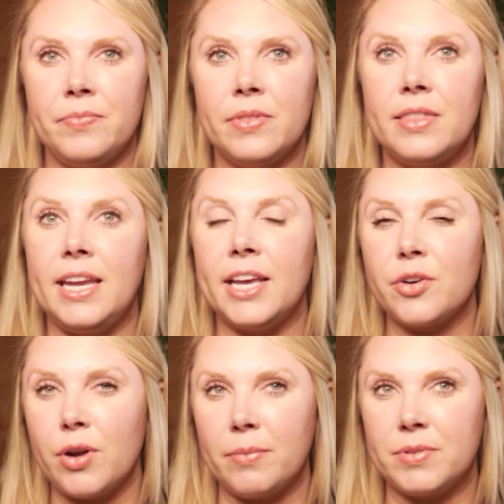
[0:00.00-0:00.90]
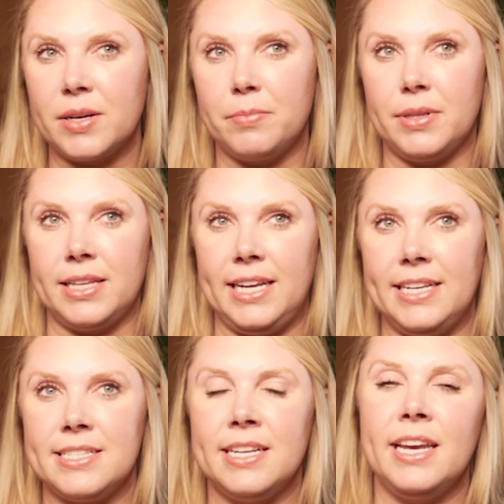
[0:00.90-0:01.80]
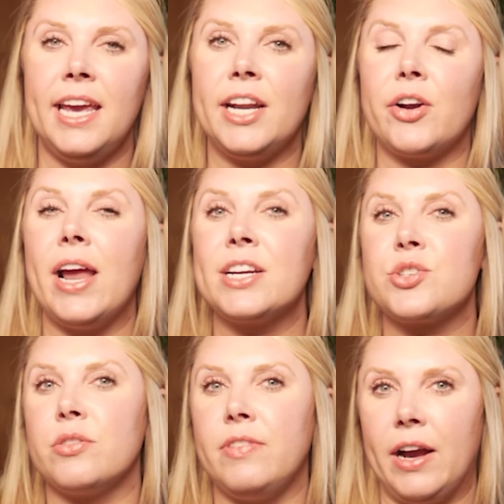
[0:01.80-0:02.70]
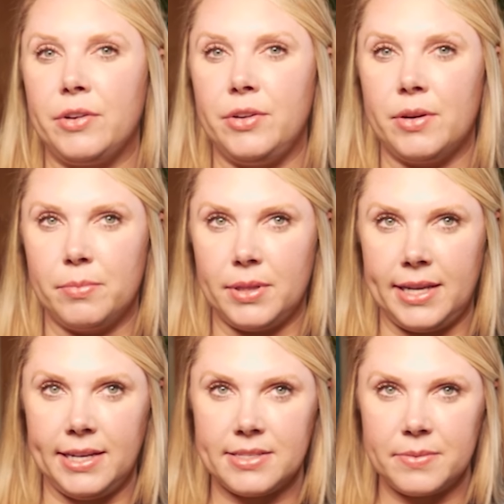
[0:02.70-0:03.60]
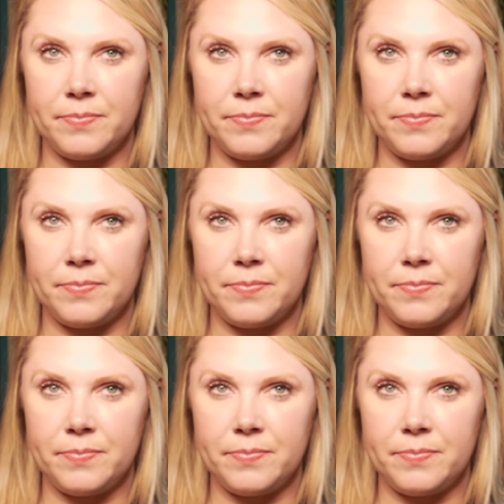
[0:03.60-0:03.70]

the interrupt complete, and our extra value complete.